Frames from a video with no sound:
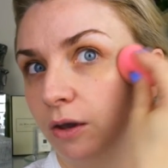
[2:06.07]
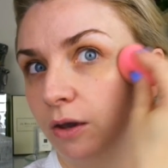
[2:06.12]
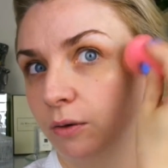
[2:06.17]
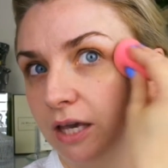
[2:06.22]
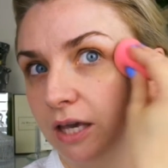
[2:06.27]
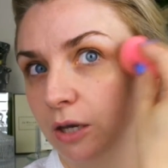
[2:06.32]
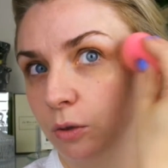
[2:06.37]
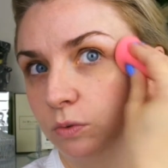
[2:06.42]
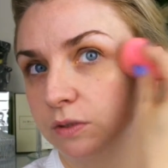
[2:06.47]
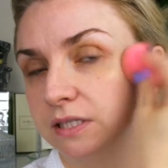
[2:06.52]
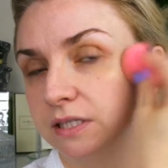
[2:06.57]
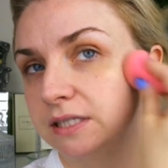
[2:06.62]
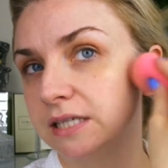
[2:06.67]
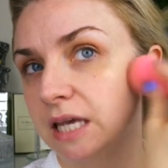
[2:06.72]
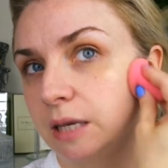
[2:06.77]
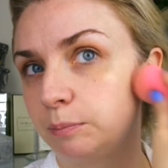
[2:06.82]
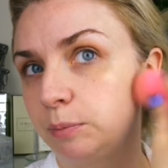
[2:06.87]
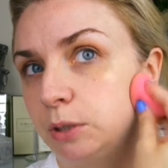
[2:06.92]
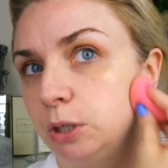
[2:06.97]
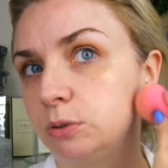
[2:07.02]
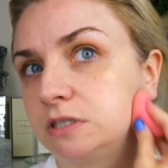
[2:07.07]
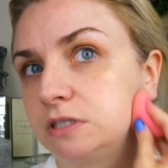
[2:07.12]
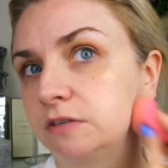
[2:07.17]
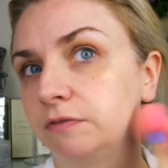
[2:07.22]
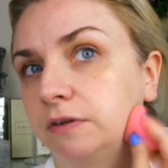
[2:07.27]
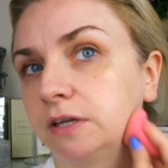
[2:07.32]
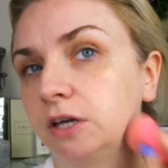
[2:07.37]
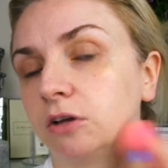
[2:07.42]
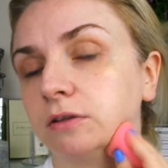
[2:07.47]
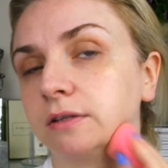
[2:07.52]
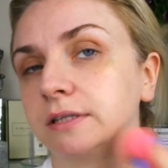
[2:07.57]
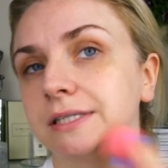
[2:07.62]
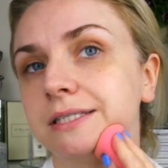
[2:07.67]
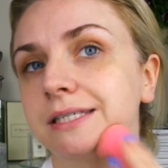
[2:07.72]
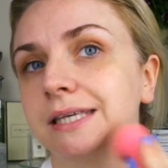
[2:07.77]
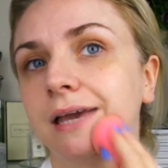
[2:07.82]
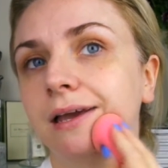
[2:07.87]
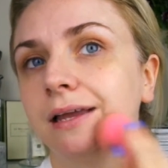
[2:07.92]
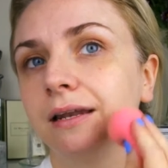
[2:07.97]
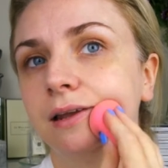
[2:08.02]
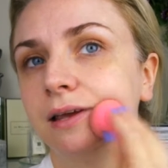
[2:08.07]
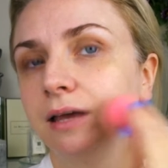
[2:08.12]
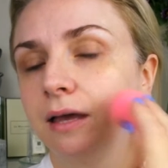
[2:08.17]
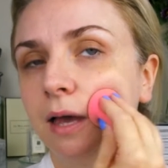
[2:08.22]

It will sit beautifully on the skin.